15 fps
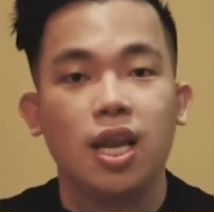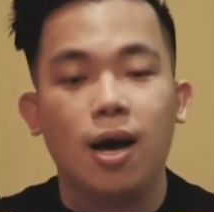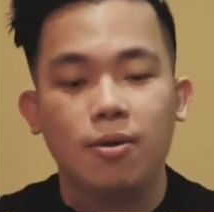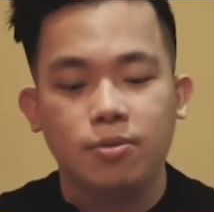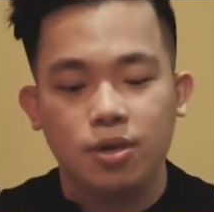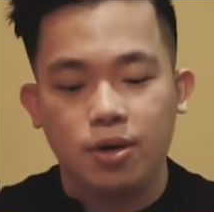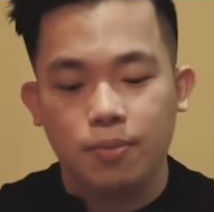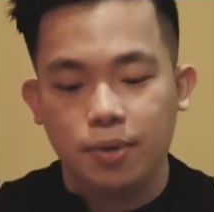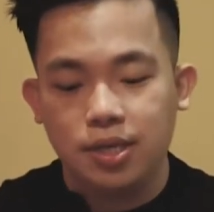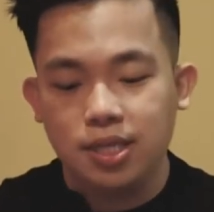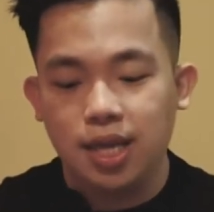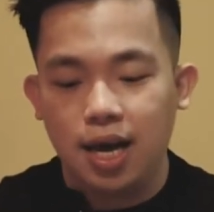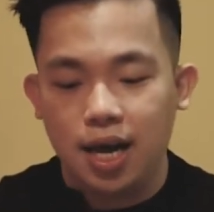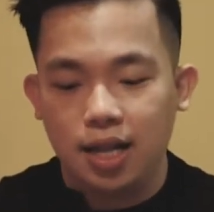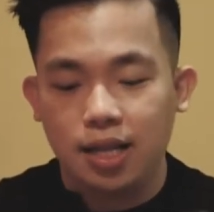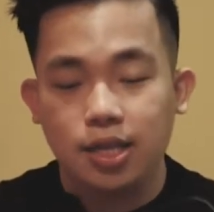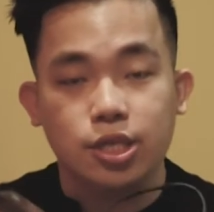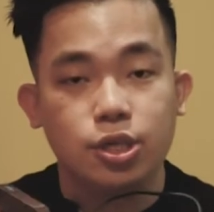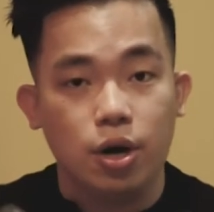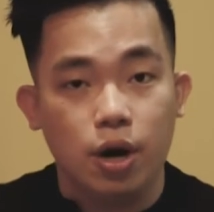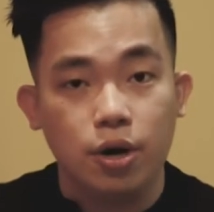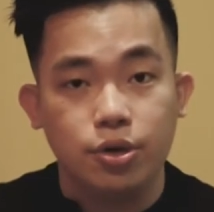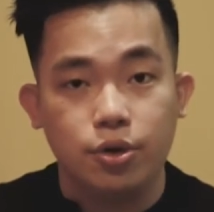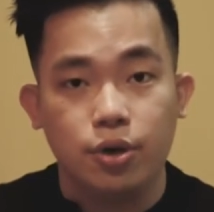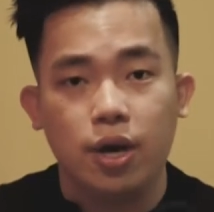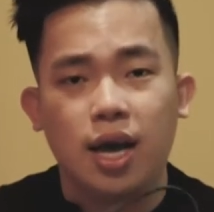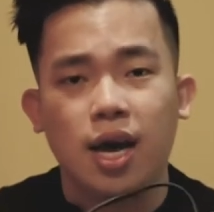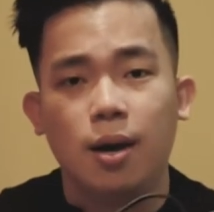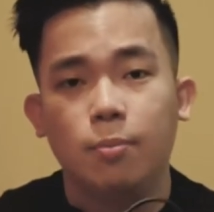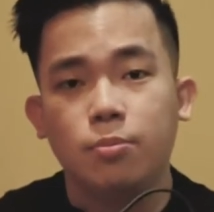laptop is that the
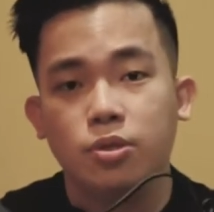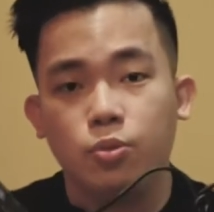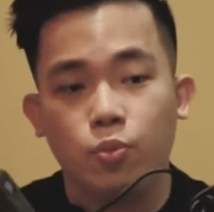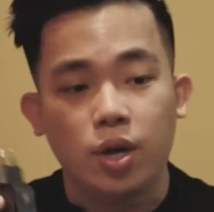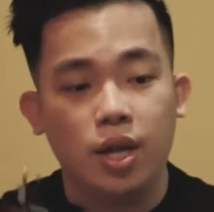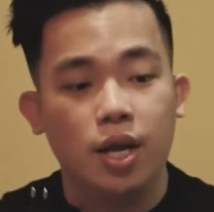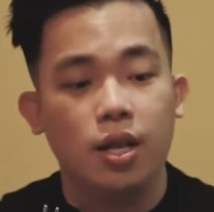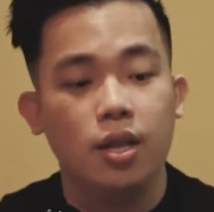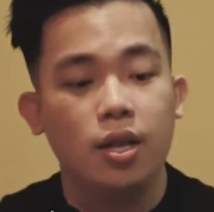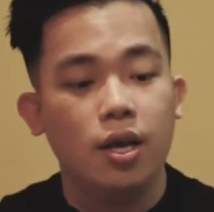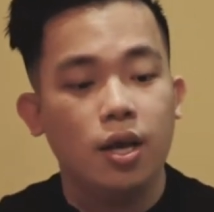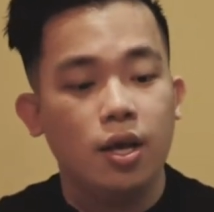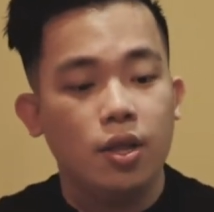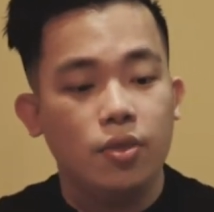charger comes within